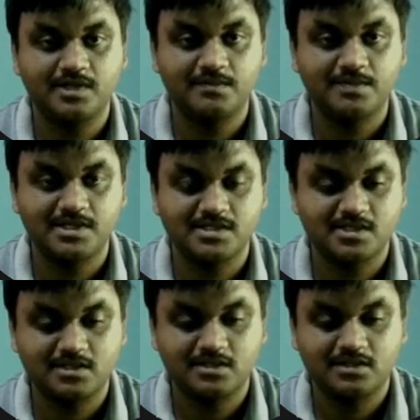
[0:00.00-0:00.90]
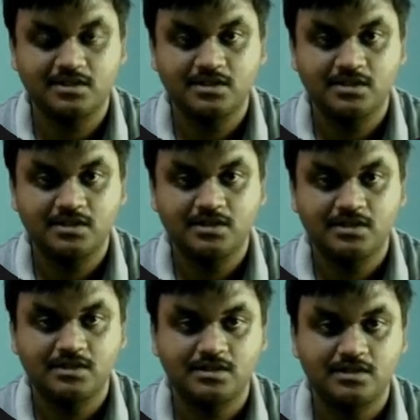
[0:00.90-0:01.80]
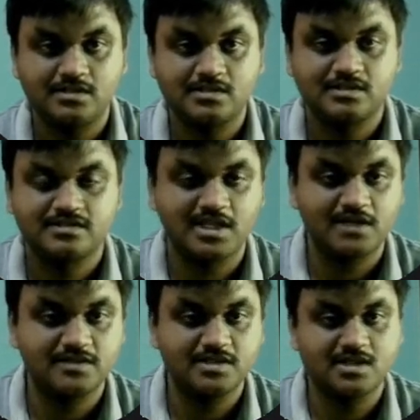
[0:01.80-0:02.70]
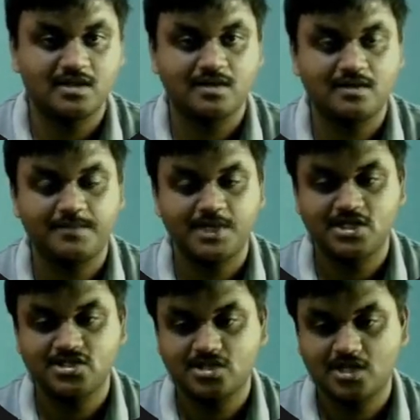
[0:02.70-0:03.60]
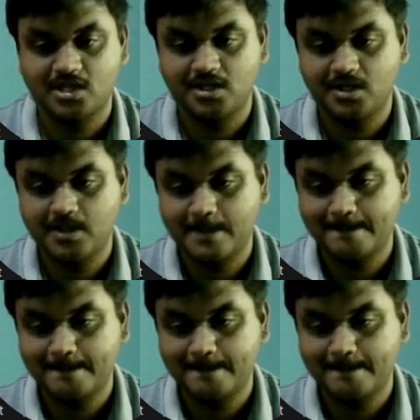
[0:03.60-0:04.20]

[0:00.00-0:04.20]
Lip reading: replace that. This save this page and